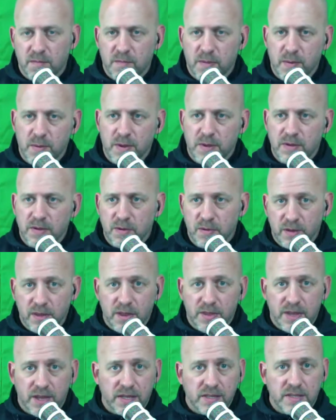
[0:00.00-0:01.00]
maybe doing the
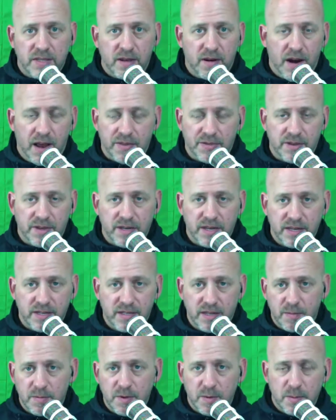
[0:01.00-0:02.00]
things that their athlete needs
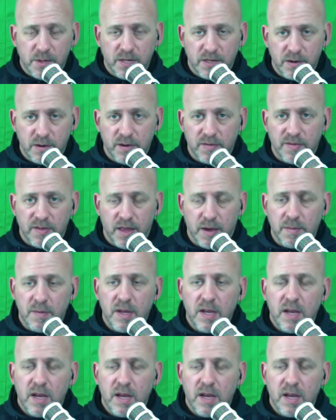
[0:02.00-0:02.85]
them to be doing for them.